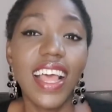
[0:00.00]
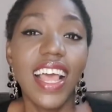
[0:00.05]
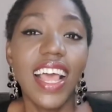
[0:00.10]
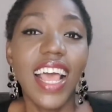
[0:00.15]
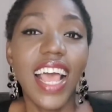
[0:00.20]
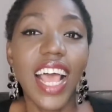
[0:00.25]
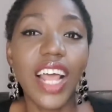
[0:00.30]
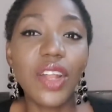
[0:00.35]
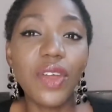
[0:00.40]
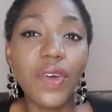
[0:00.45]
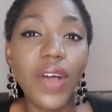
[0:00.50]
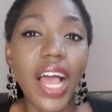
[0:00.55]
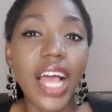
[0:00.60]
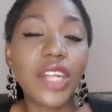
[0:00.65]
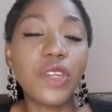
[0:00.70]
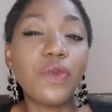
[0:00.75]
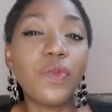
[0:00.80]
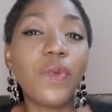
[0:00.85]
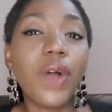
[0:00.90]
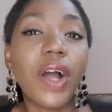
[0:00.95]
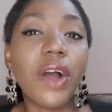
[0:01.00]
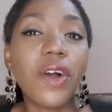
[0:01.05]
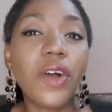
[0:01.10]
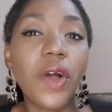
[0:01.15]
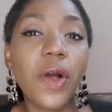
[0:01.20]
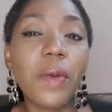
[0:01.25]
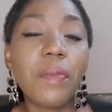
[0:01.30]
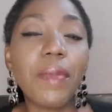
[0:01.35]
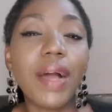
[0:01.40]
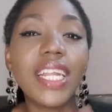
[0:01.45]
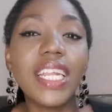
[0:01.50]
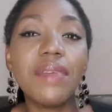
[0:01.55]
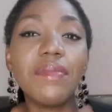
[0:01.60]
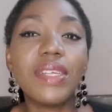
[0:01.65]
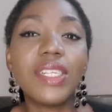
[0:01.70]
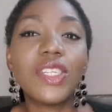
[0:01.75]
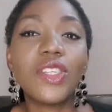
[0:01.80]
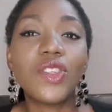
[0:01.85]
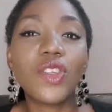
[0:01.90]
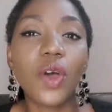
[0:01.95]
Hello and welcome. My name
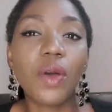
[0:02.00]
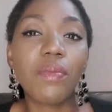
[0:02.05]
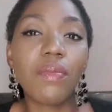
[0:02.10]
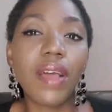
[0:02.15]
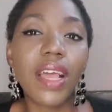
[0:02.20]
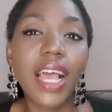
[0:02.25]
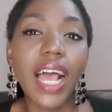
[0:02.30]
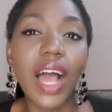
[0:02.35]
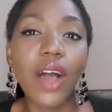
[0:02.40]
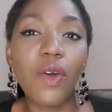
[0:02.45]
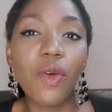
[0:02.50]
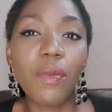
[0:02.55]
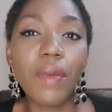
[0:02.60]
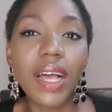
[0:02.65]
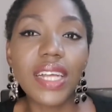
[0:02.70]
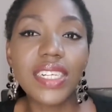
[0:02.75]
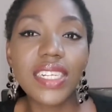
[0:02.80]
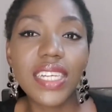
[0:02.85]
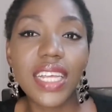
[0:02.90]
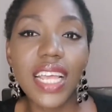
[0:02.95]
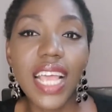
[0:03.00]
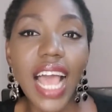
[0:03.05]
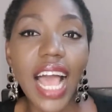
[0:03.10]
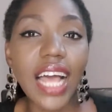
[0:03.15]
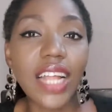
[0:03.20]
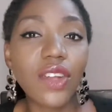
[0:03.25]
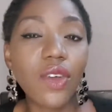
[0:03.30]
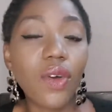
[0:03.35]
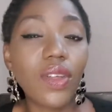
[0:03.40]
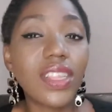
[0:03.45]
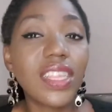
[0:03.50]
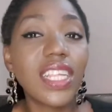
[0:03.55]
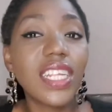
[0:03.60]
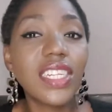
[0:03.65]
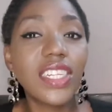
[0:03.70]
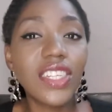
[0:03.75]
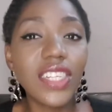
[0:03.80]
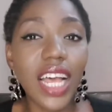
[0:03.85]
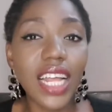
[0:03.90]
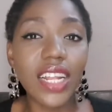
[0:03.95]
is Tope Aghomatse, and on
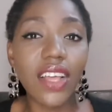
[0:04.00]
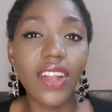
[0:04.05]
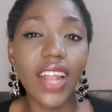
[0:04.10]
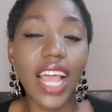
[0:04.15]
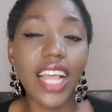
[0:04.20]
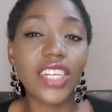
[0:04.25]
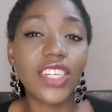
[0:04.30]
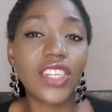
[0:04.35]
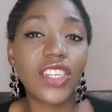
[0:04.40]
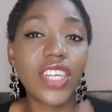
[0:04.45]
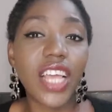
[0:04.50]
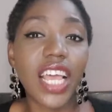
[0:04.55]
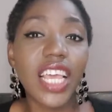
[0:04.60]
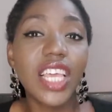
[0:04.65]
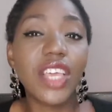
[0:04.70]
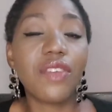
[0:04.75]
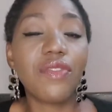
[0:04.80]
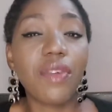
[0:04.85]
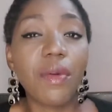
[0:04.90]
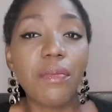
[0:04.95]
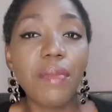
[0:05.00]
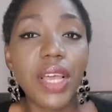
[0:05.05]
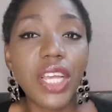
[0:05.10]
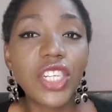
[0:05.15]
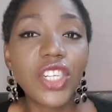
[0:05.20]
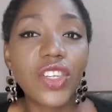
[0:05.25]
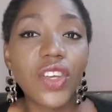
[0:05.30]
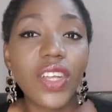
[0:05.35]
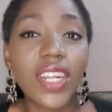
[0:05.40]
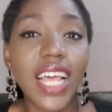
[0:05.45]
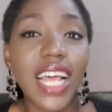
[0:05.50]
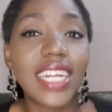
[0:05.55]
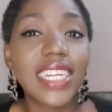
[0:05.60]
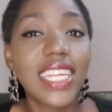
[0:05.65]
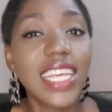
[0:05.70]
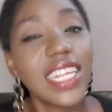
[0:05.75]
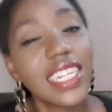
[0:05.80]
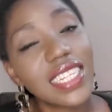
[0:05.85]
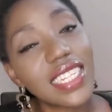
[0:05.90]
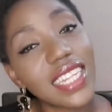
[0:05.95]
this channel I share information and
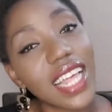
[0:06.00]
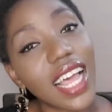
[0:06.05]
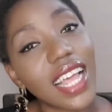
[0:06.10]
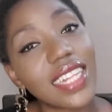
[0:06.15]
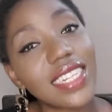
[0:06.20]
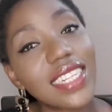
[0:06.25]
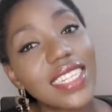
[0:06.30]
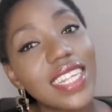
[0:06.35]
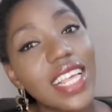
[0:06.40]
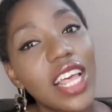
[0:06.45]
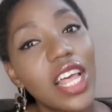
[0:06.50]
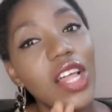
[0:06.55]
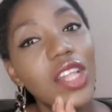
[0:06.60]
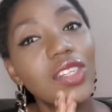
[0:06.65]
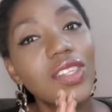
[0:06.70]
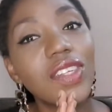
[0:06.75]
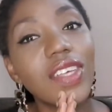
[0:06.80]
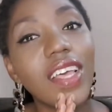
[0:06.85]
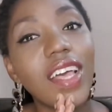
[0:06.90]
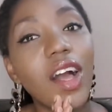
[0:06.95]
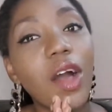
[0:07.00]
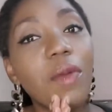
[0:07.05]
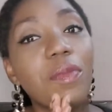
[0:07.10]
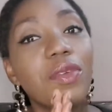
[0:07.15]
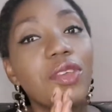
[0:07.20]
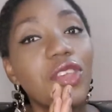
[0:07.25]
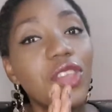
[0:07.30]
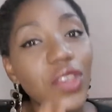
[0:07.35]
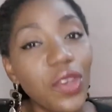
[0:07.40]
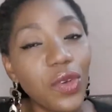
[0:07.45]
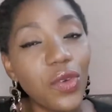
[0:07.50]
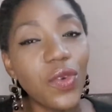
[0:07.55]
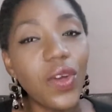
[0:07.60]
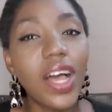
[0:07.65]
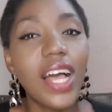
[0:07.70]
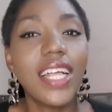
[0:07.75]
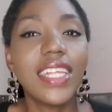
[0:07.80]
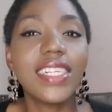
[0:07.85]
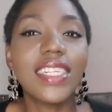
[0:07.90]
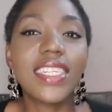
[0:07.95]
insights to help
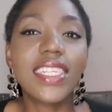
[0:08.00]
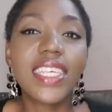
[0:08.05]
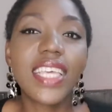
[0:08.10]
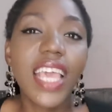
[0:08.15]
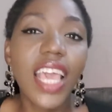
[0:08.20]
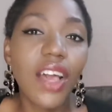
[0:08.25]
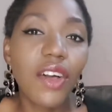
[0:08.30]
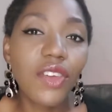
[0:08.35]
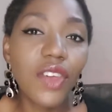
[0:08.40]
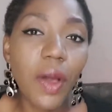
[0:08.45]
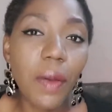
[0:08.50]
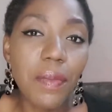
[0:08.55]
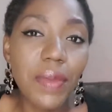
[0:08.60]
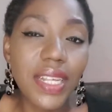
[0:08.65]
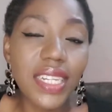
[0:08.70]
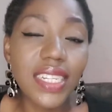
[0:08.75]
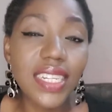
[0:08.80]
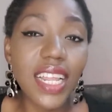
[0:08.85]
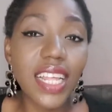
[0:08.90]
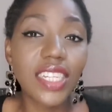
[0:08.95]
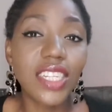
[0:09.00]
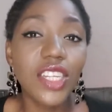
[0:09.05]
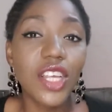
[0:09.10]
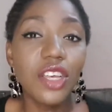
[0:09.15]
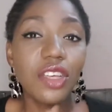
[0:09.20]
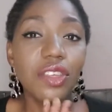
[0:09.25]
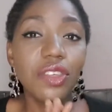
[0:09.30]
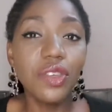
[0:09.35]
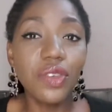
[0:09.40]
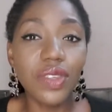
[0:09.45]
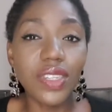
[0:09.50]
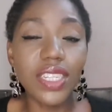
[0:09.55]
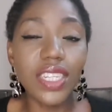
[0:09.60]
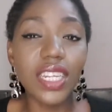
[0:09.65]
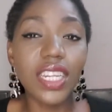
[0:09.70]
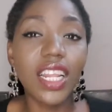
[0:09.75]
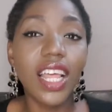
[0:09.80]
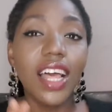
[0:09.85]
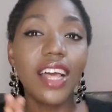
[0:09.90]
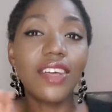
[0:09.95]
you scale your business
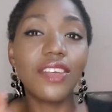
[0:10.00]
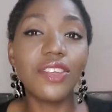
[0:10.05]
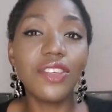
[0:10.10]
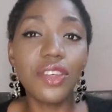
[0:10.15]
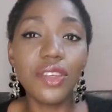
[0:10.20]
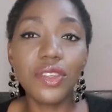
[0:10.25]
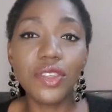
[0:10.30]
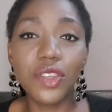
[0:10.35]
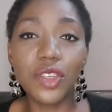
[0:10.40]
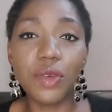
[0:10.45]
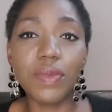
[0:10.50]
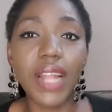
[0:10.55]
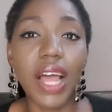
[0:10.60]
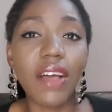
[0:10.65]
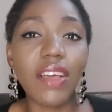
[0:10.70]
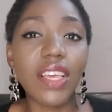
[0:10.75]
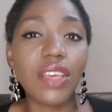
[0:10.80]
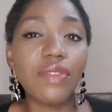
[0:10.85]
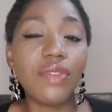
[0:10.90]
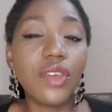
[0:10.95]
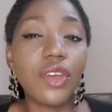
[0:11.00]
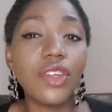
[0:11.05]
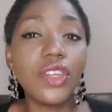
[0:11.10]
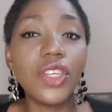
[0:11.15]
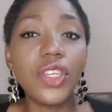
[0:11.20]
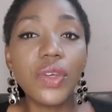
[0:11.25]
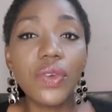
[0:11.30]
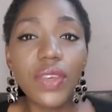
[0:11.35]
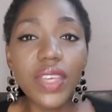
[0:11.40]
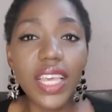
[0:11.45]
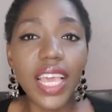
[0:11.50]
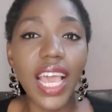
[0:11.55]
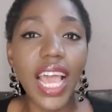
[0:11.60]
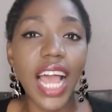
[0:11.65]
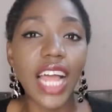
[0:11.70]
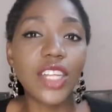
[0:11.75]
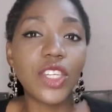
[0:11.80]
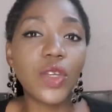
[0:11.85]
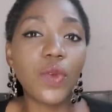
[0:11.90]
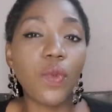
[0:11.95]
using YouTube. Now, if you're new here
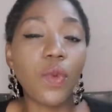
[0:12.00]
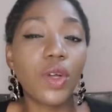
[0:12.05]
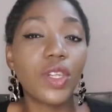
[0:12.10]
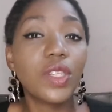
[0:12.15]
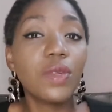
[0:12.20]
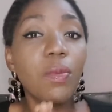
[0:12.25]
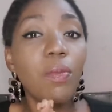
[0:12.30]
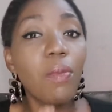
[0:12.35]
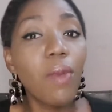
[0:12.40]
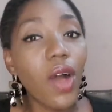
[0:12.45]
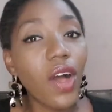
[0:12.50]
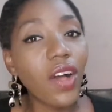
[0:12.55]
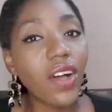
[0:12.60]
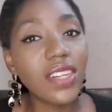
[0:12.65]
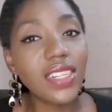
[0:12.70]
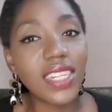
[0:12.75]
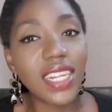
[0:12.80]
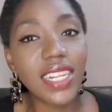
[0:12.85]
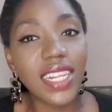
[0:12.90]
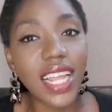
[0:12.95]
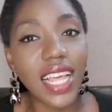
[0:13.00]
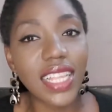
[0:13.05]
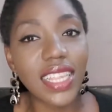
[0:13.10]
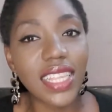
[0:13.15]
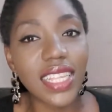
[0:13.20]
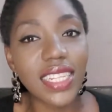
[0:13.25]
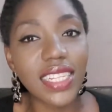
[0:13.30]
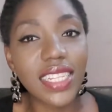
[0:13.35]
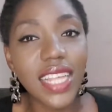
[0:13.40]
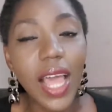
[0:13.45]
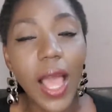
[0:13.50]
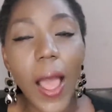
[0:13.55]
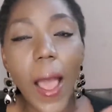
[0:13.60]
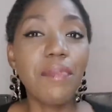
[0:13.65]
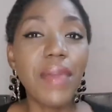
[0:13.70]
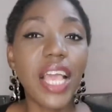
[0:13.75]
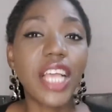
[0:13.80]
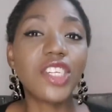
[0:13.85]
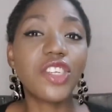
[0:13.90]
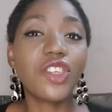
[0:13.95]
and you want more content like this,
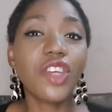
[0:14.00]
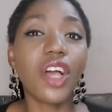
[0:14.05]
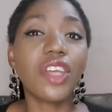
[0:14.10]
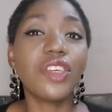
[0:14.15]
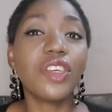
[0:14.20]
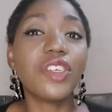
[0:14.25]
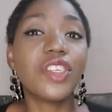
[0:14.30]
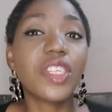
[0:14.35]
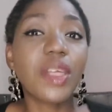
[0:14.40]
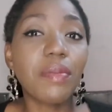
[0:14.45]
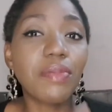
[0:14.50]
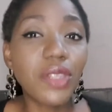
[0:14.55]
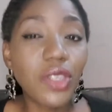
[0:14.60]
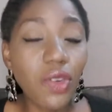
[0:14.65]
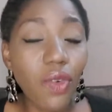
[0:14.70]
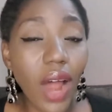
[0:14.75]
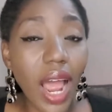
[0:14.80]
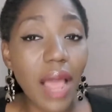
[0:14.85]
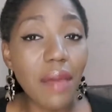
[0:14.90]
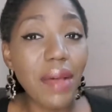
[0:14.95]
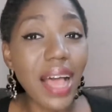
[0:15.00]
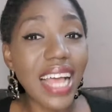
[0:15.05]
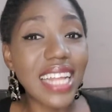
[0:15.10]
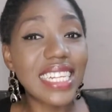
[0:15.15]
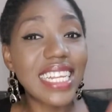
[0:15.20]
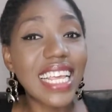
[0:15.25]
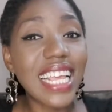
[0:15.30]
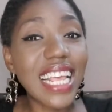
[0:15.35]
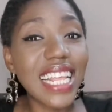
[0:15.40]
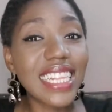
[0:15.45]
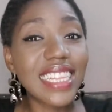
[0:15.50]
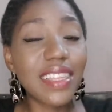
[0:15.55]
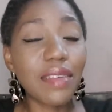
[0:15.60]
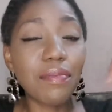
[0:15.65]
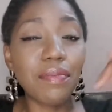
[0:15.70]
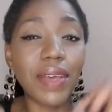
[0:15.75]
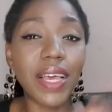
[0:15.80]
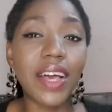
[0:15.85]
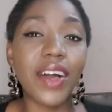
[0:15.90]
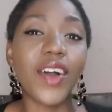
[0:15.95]
make sure you subscribe and hit the
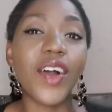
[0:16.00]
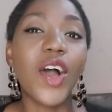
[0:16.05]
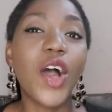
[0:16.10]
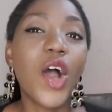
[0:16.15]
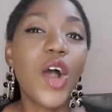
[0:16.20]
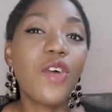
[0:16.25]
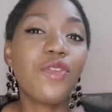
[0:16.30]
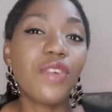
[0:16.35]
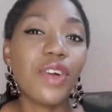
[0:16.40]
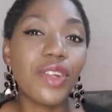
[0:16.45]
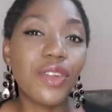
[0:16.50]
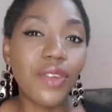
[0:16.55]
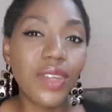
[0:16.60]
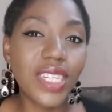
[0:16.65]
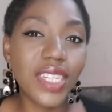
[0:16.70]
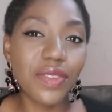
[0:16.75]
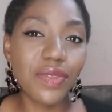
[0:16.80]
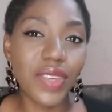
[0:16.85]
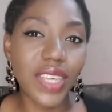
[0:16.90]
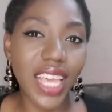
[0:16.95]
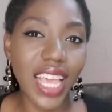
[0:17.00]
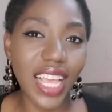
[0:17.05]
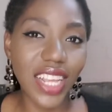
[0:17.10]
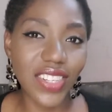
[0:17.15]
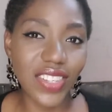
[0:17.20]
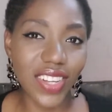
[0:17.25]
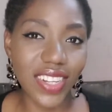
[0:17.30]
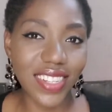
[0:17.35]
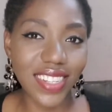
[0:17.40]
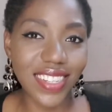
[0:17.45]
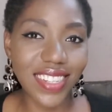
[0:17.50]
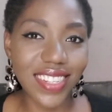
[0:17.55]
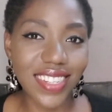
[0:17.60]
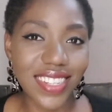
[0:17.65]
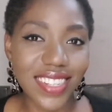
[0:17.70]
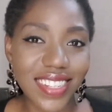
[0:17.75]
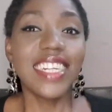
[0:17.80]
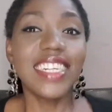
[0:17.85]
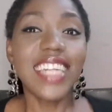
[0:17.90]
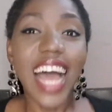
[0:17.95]
bell for notifications.
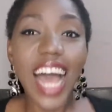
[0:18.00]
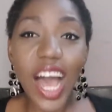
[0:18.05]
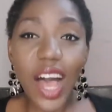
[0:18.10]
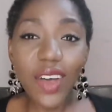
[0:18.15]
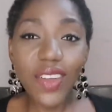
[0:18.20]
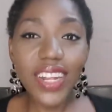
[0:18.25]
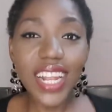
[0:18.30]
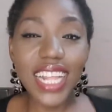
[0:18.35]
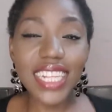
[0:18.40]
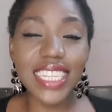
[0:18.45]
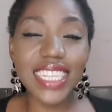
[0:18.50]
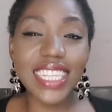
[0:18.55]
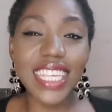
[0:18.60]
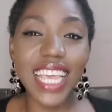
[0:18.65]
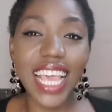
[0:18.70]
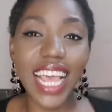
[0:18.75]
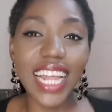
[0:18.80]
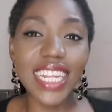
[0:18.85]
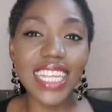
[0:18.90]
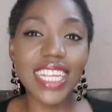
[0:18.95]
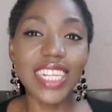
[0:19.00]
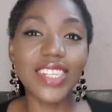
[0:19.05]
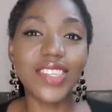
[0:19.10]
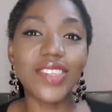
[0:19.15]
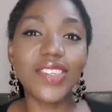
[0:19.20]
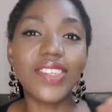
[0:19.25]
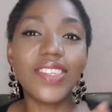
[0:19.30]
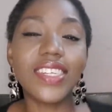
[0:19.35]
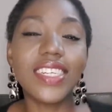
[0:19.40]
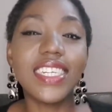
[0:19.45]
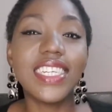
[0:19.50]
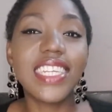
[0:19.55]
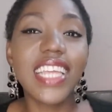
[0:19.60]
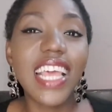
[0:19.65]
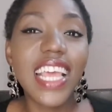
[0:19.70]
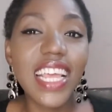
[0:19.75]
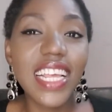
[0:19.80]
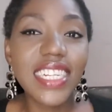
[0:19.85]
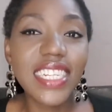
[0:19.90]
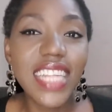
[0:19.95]
Now, let's get into
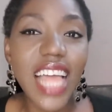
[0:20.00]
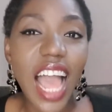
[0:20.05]
today's